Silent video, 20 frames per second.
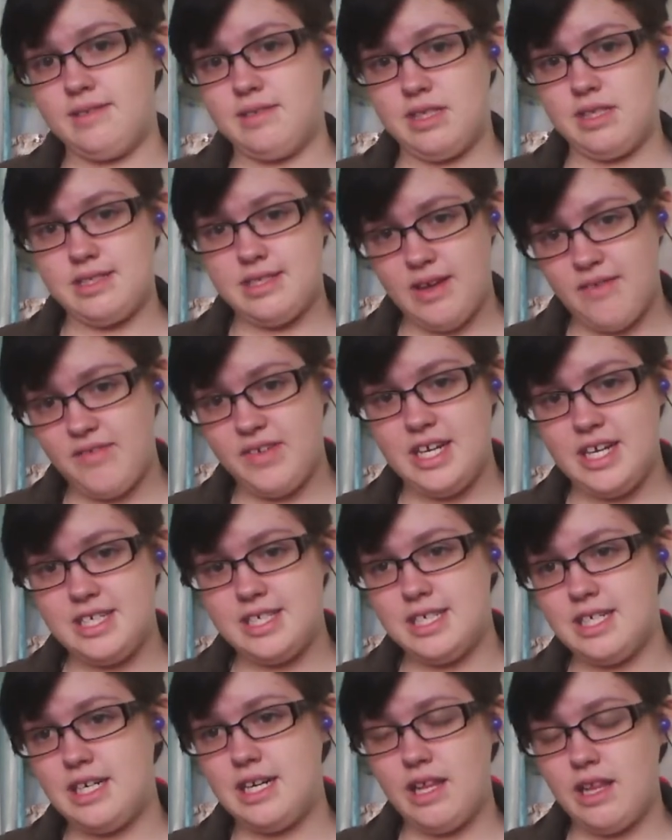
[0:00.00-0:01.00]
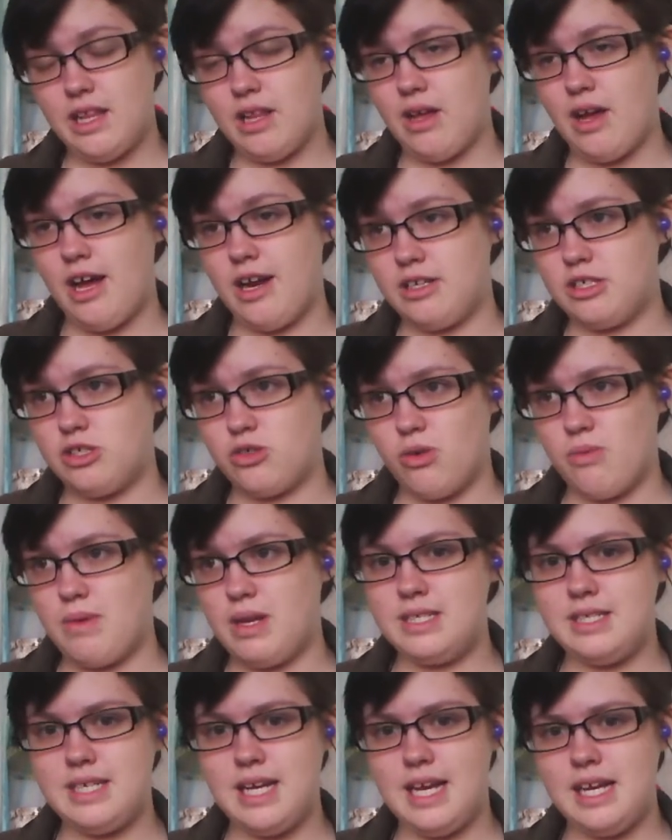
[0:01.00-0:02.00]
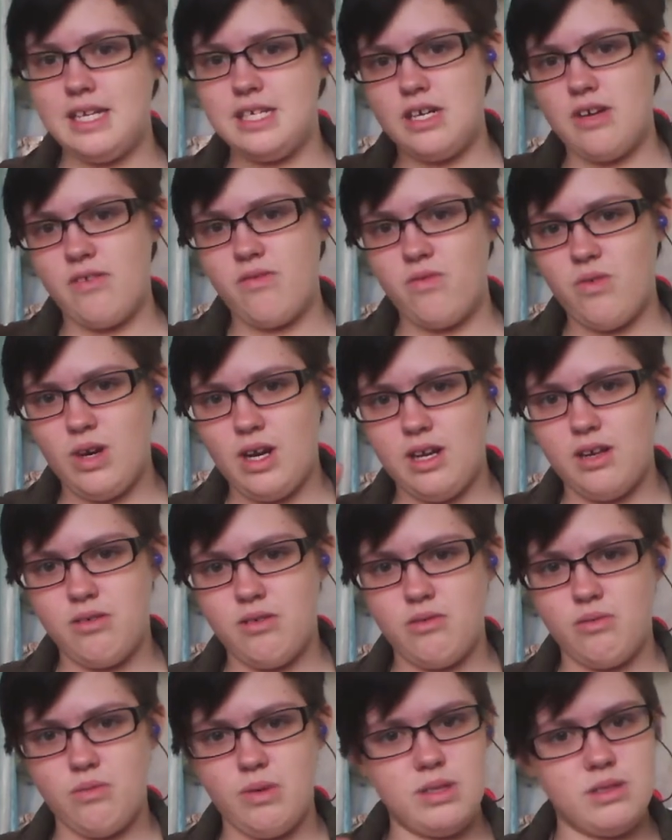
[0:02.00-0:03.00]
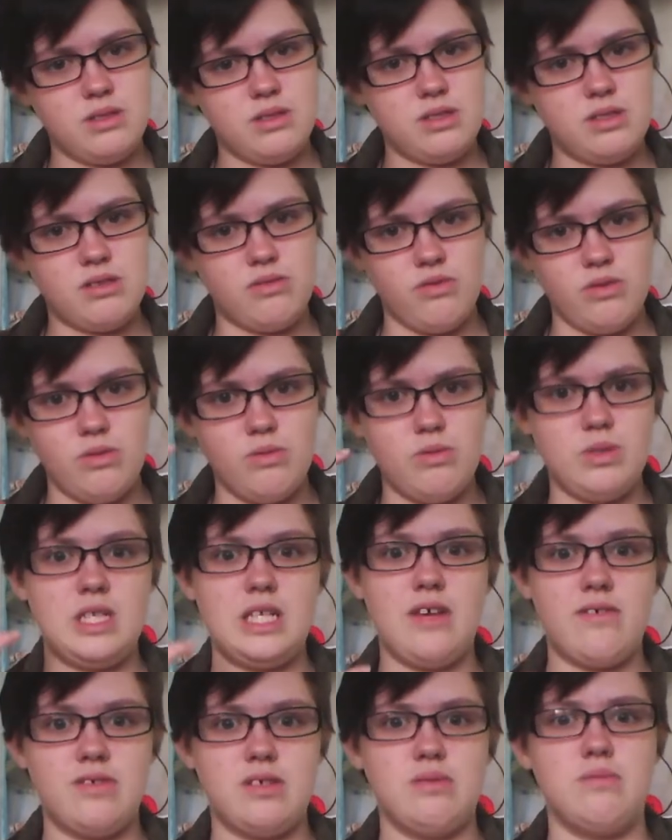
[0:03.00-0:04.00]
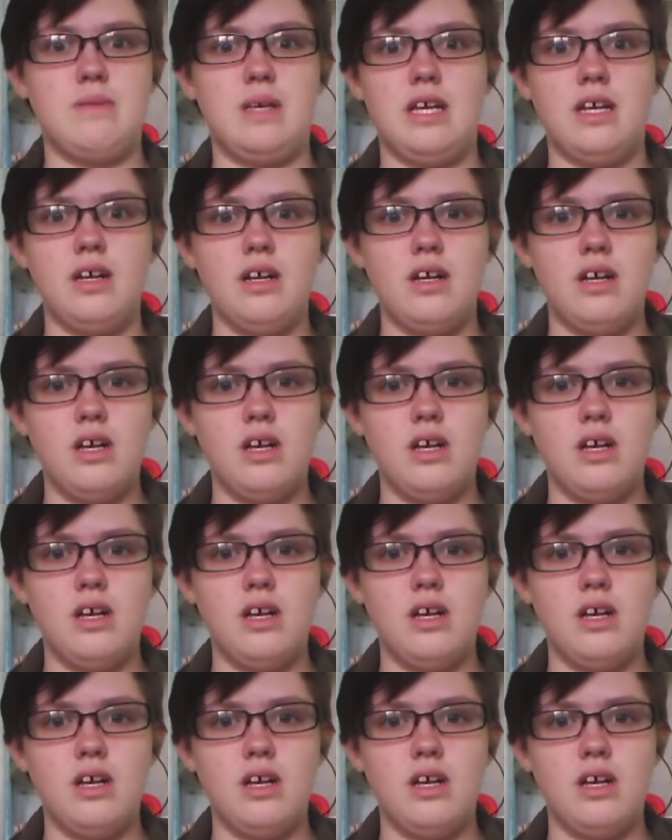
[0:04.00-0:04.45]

the definition, and a short meditation of what the rune gives me,